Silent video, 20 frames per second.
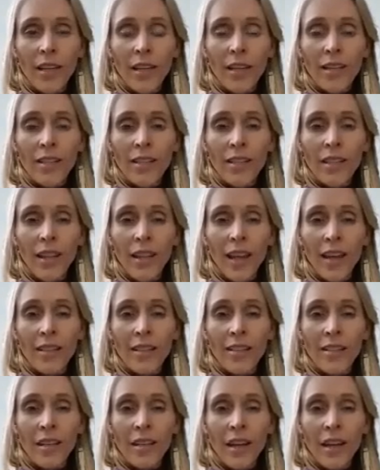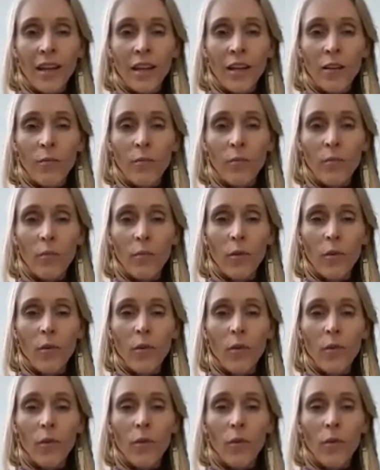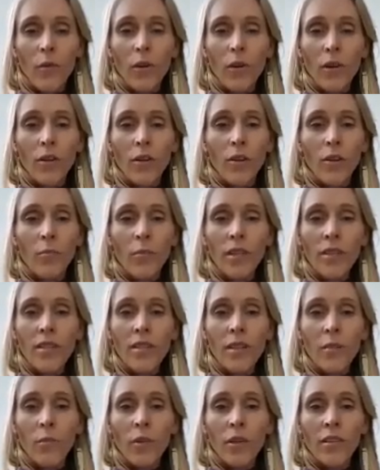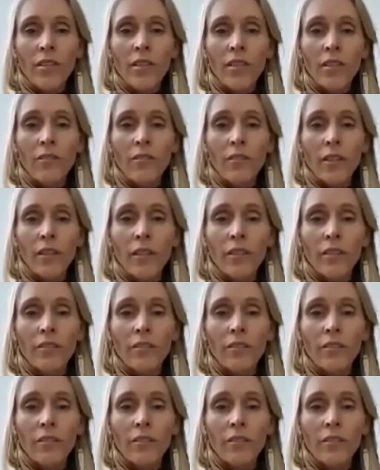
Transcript: as last time, or it could be somewhere different.